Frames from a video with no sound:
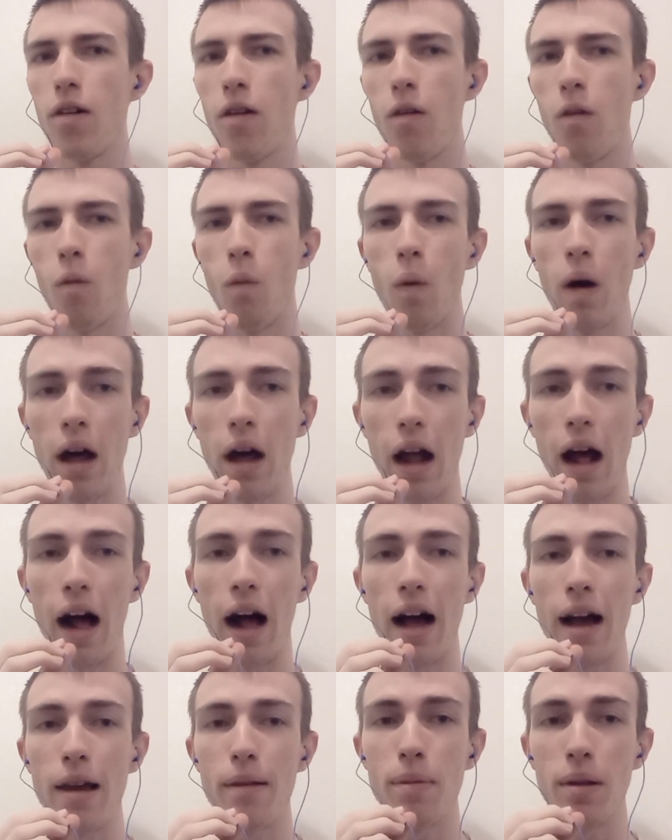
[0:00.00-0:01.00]
what
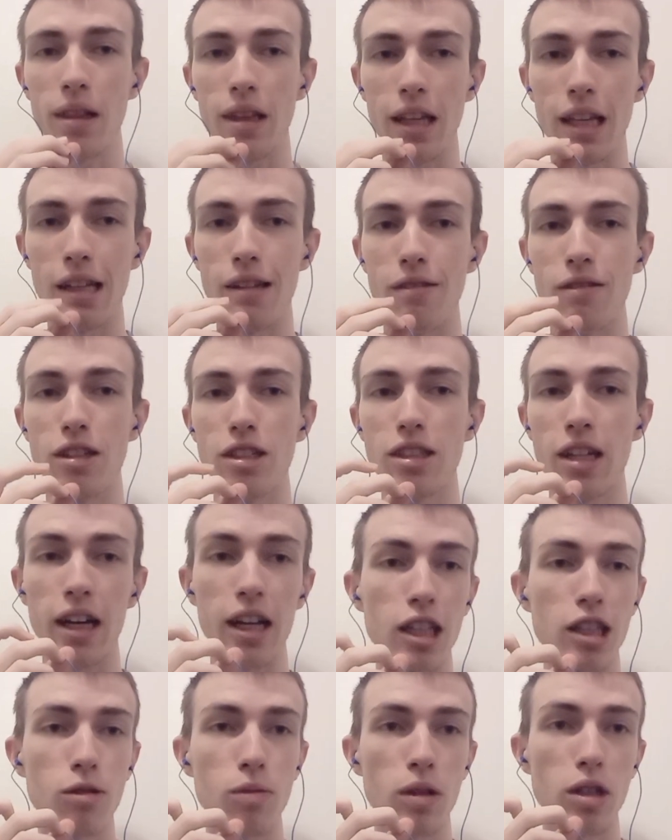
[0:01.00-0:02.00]
I believe the
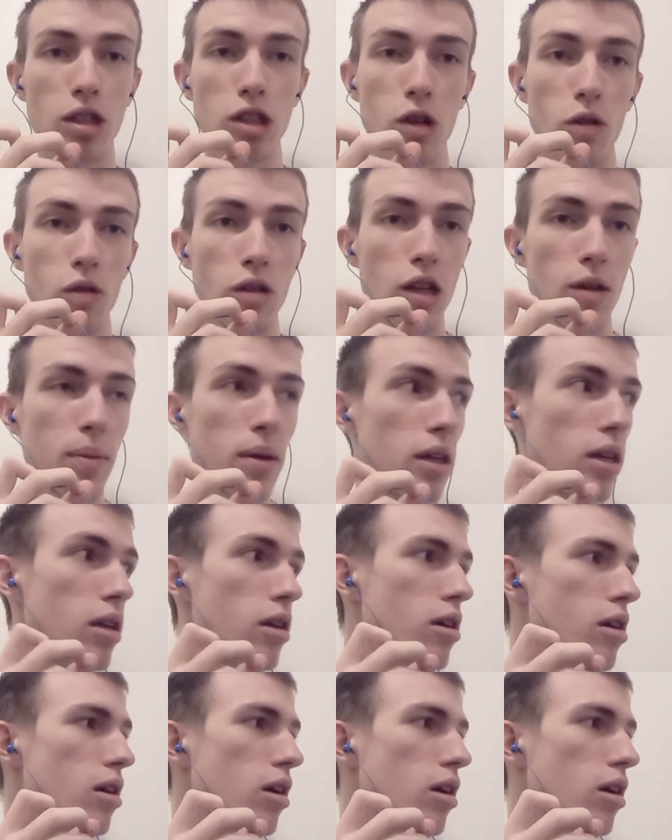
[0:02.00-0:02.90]
second Switch is going to be.